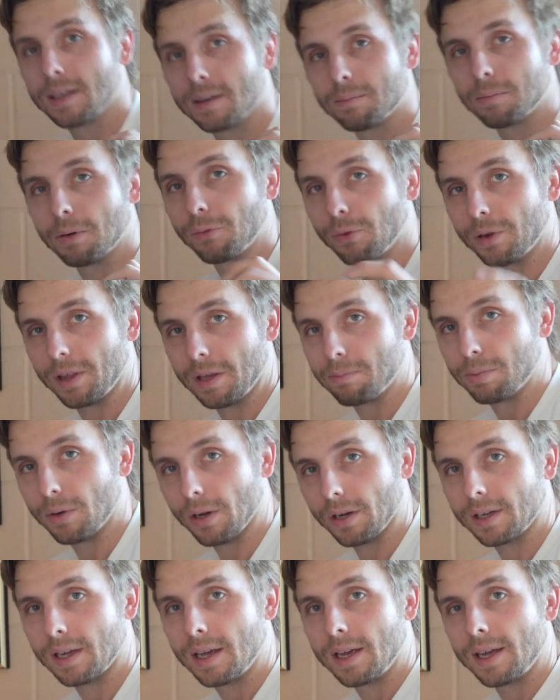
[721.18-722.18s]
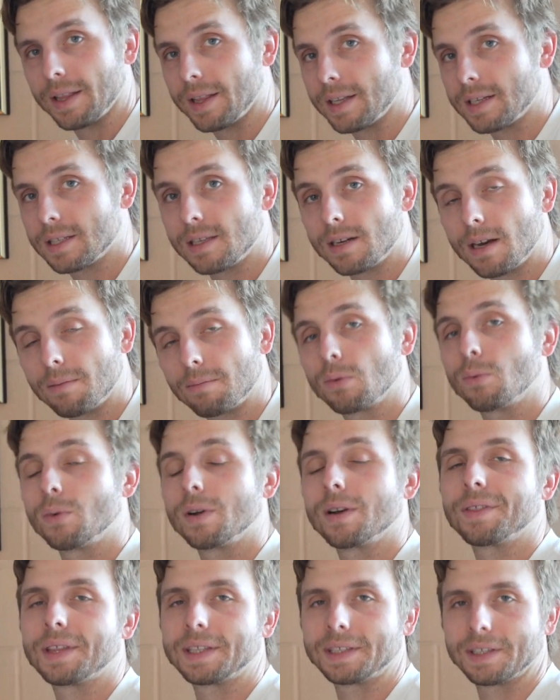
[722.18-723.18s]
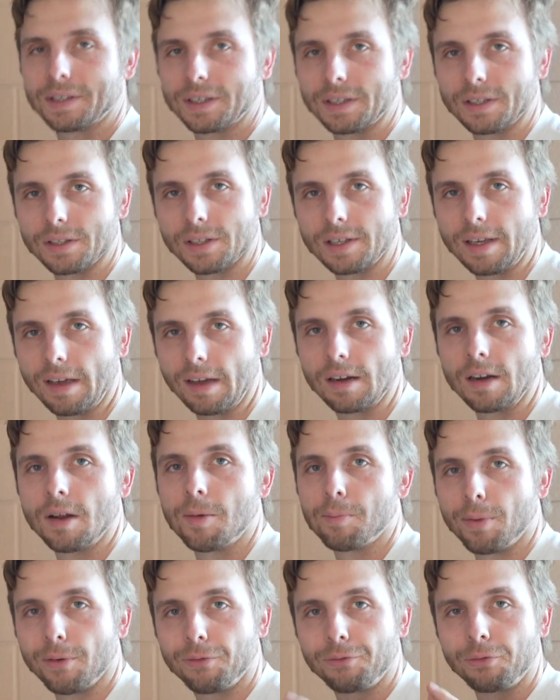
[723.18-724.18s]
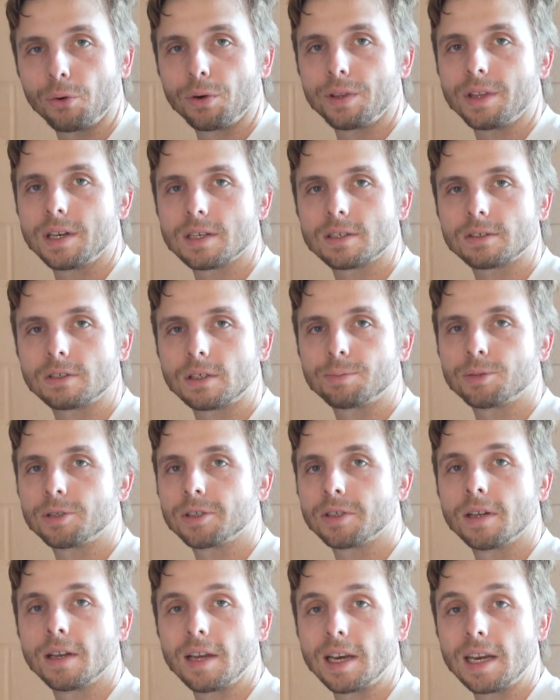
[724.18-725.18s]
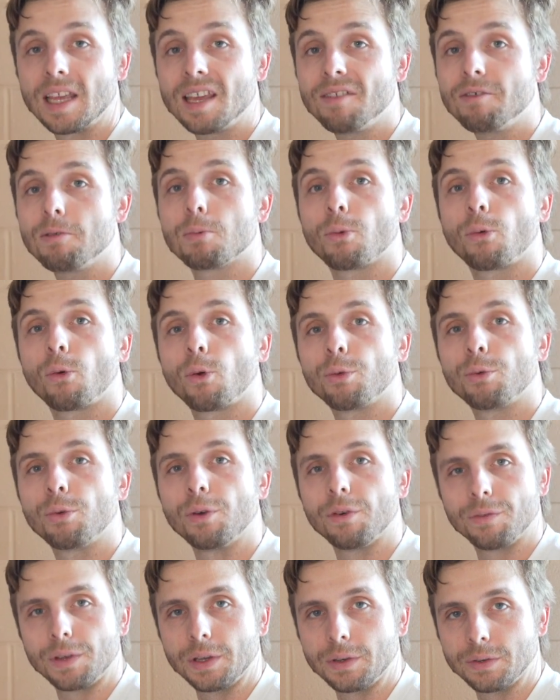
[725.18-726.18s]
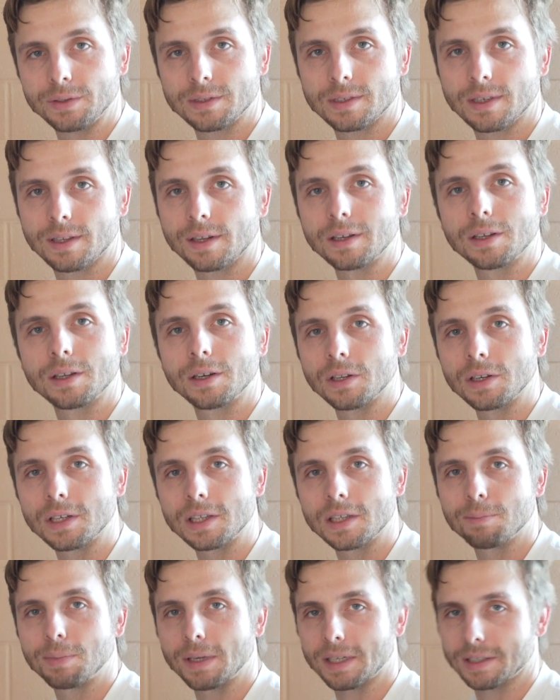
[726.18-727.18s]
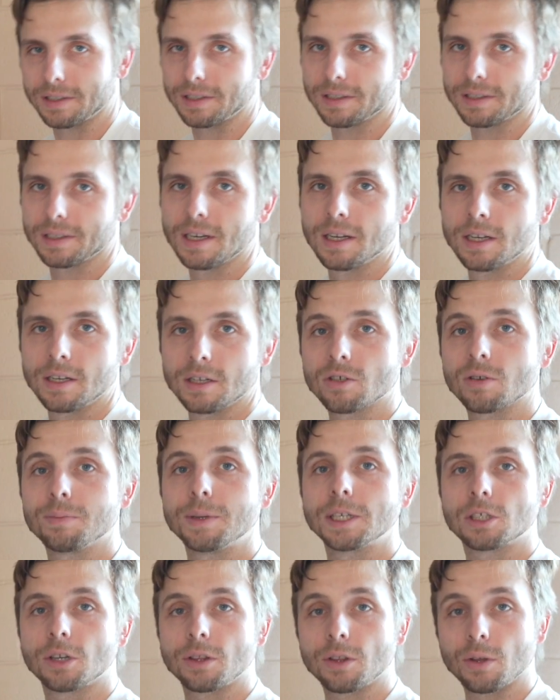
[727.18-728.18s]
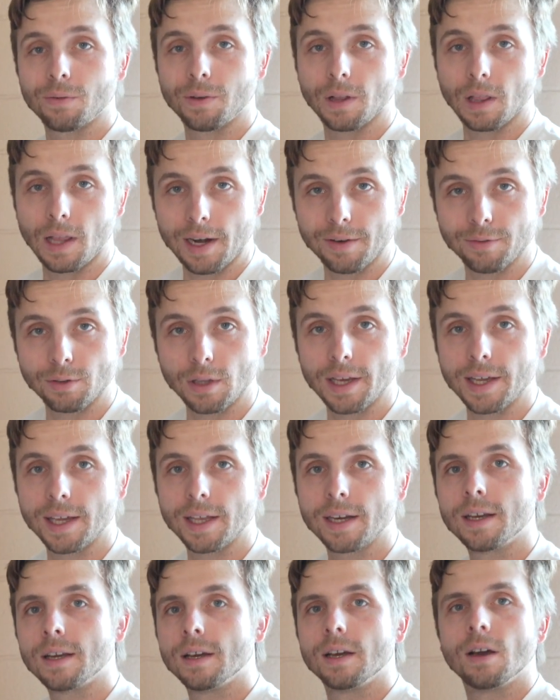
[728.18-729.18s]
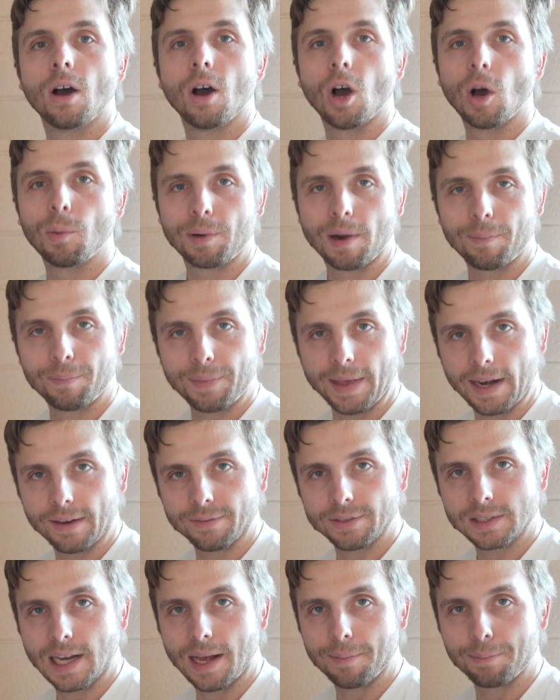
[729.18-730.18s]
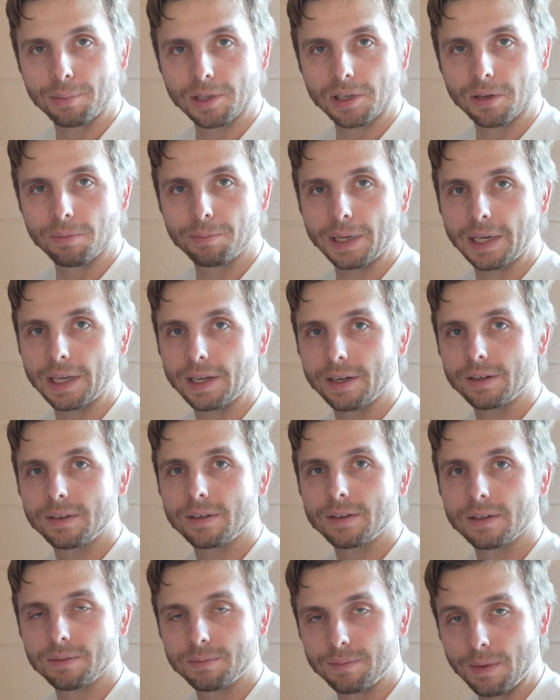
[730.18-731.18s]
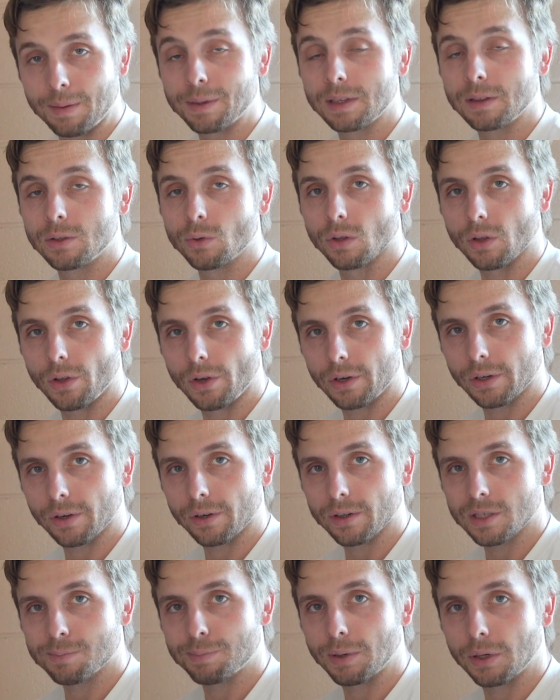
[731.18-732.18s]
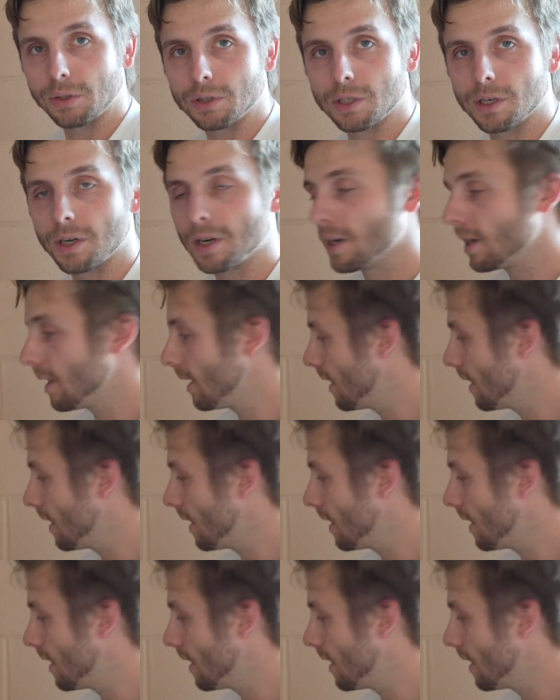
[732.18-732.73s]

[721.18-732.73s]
before they book. That is the number one thing they're going to look at. Before the description, even before the reviews, they're going to look at the pictures. So make sure that you have a lot of light, open up that f-stop a little bit, maybe do a longer exposure,